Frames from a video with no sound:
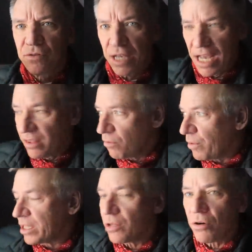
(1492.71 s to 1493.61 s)
They had the
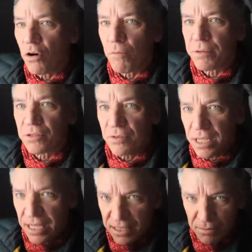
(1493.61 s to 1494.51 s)
window open so
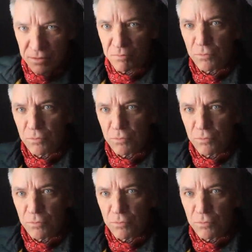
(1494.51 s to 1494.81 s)
they get some